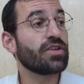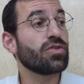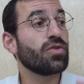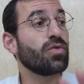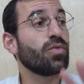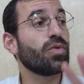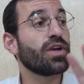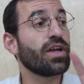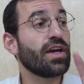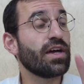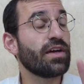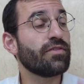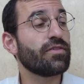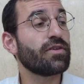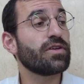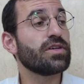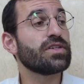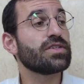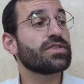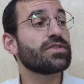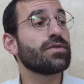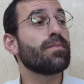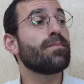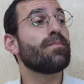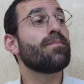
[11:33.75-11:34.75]
whatever
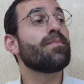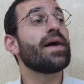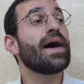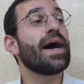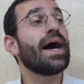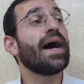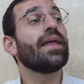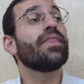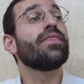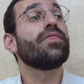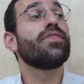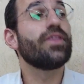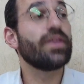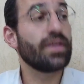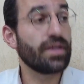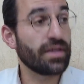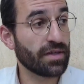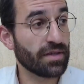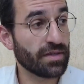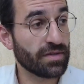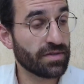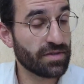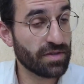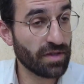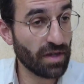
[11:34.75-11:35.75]
is the bad
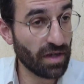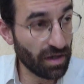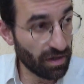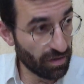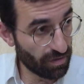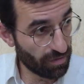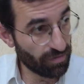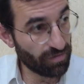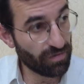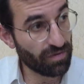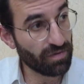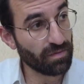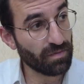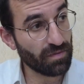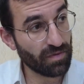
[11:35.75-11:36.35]
things of